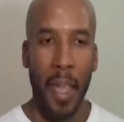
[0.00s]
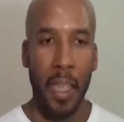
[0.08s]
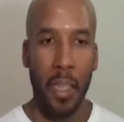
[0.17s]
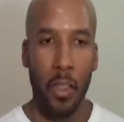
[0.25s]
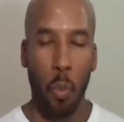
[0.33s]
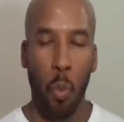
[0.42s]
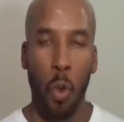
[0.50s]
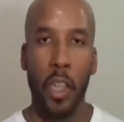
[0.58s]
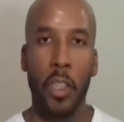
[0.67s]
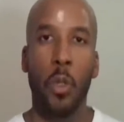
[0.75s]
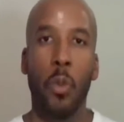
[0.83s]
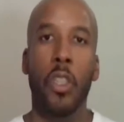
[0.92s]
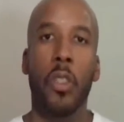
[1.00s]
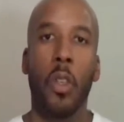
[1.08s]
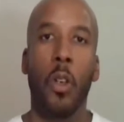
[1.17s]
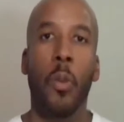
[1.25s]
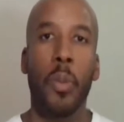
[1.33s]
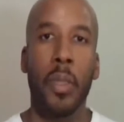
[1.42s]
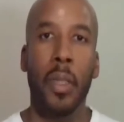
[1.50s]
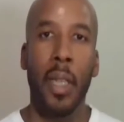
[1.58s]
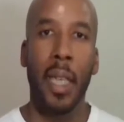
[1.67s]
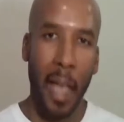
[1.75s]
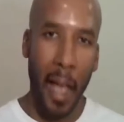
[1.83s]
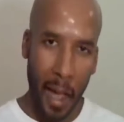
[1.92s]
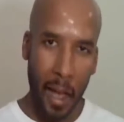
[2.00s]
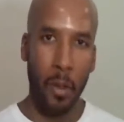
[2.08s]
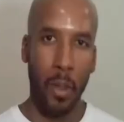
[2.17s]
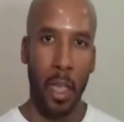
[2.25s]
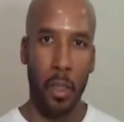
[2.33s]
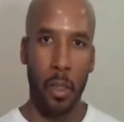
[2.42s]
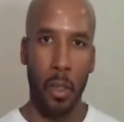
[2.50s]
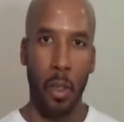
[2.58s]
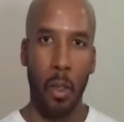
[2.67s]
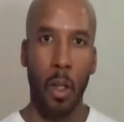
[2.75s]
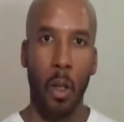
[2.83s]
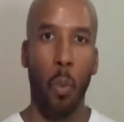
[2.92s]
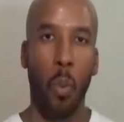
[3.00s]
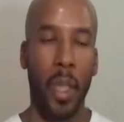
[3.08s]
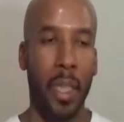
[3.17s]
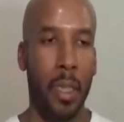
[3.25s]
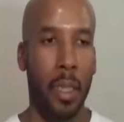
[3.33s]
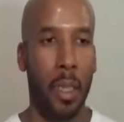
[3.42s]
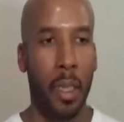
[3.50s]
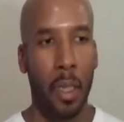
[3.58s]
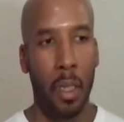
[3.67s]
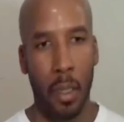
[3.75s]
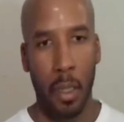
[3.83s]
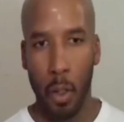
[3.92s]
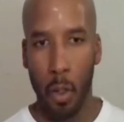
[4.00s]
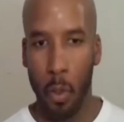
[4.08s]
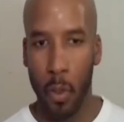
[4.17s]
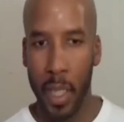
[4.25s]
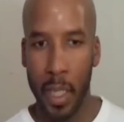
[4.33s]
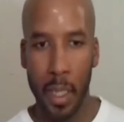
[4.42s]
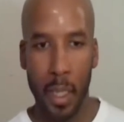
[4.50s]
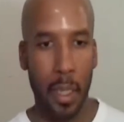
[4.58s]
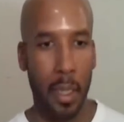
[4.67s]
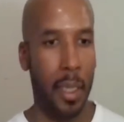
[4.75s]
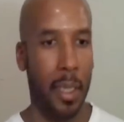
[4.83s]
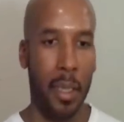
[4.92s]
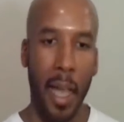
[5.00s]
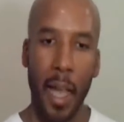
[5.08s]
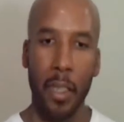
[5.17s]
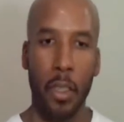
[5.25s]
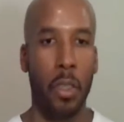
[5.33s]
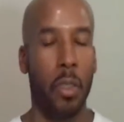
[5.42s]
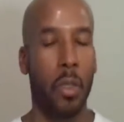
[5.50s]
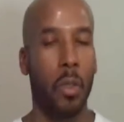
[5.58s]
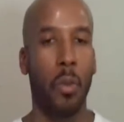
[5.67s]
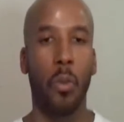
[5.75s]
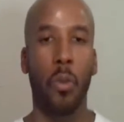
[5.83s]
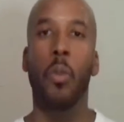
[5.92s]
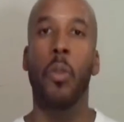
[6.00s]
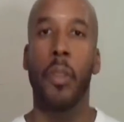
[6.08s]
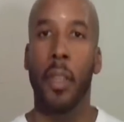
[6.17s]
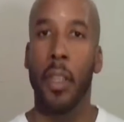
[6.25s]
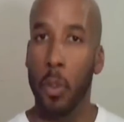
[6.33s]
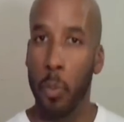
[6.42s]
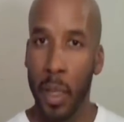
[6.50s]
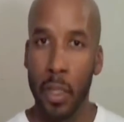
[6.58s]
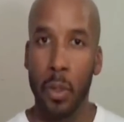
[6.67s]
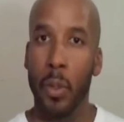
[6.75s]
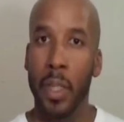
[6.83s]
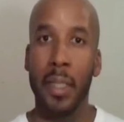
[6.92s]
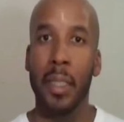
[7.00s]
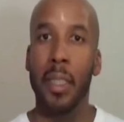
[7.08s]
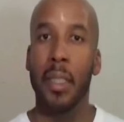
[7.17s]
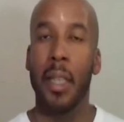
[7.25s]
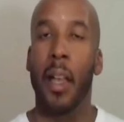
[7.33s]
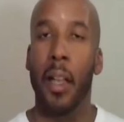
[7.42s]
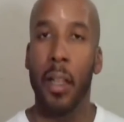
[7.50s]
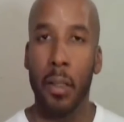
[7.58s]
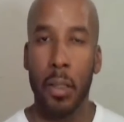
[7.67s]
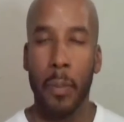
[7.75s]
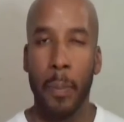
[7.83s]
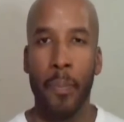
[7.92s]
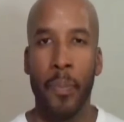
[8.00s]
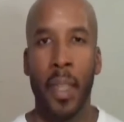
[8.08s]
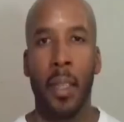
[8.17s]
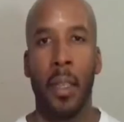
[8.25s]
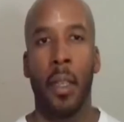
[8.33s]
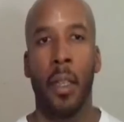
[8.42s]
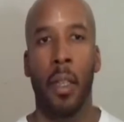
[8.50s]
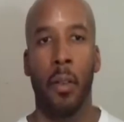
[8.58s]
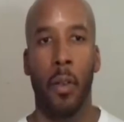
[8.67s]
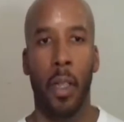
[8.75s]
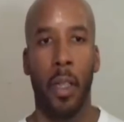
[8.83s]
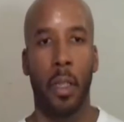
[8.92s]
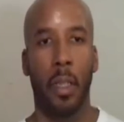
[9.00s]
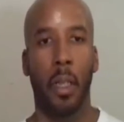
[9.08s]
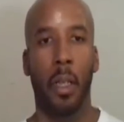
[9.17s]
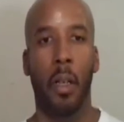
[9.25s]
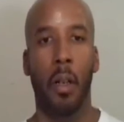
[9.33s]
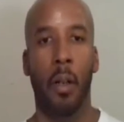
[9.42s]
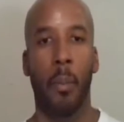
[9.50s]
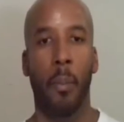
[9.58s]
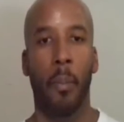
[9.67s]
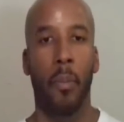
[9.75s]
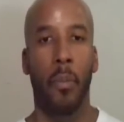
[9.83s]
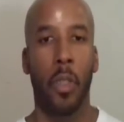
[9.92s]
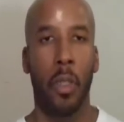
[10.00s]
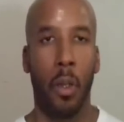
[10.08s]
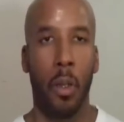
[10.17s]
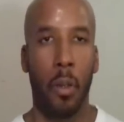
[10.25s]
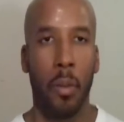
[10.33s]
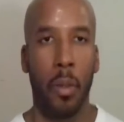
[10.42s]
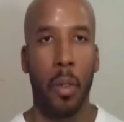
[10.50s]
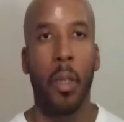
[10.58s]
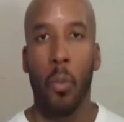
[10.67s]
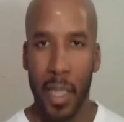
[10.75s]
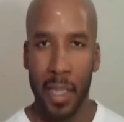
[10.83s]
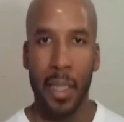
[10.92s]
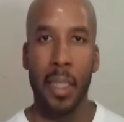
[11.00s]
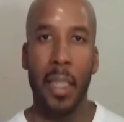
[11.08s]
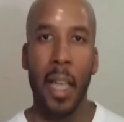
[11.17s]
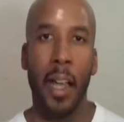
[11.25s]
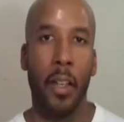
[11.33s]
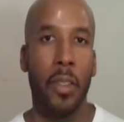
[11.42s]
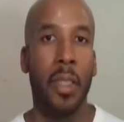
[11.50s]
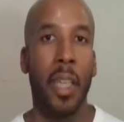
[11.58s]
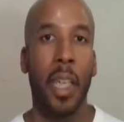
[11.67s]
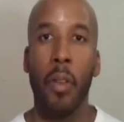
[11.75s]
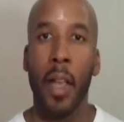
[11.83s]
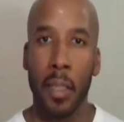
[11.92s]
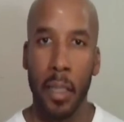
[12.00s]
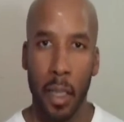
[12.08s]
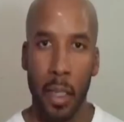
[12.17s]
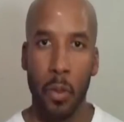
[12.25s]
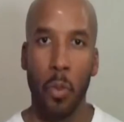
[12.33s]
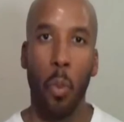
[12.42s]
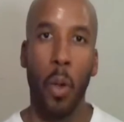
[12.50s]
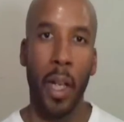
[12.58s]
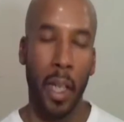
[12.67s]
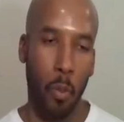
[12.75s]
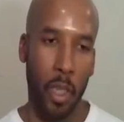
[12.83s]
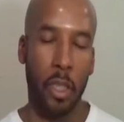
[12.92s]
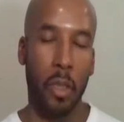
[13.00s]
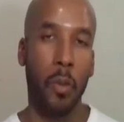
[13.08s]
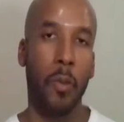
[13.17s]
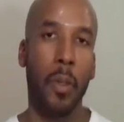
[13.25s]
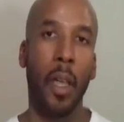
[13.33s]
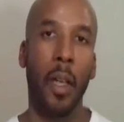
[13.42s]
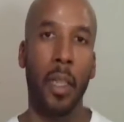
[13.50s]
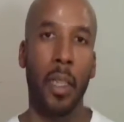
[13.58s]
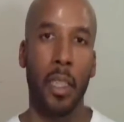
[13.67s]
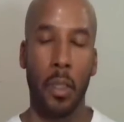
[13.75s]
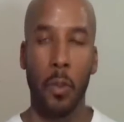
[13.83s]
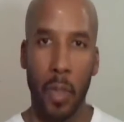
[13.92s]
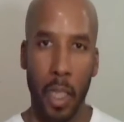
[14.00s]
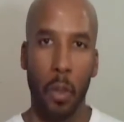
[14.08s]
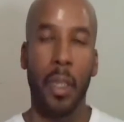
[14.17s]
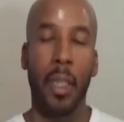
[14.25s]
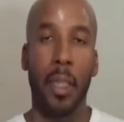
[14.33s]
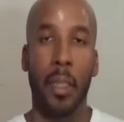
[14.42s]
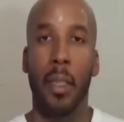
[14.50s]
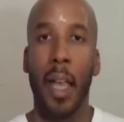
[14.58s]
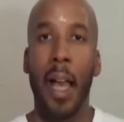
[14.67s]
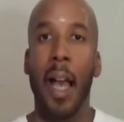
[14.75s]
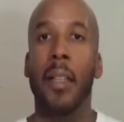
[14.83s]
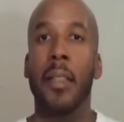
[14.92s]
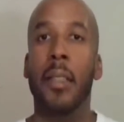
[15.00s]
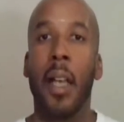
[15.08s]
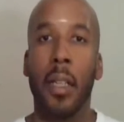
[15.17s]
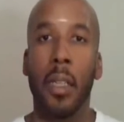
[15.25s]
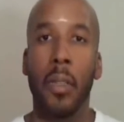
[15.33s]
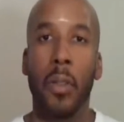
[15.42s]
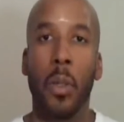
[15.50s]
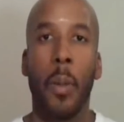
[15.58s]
is what usurps his higher nature when, you know, he decides to do things based on his desires, right? You know, when his desires take precedence, what you've done is you killed the God inside